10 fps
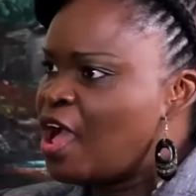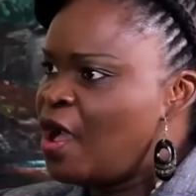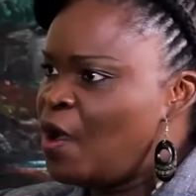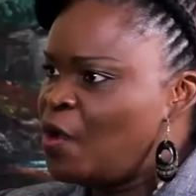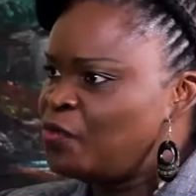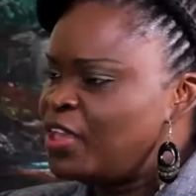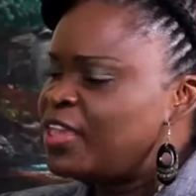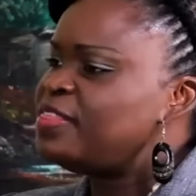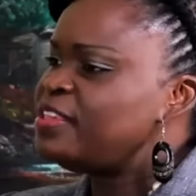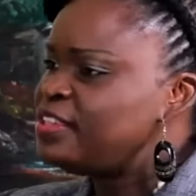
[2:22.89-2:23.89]
of
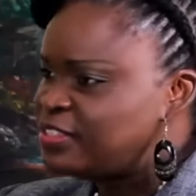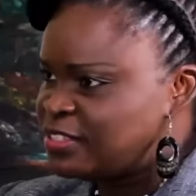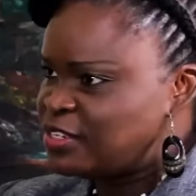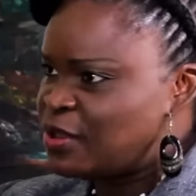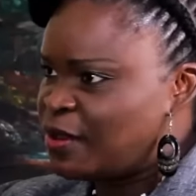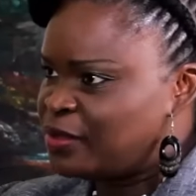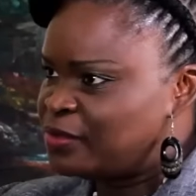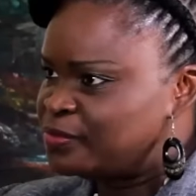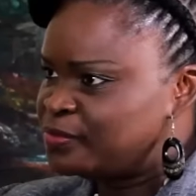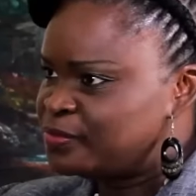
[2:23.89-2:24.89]
the EC dollar.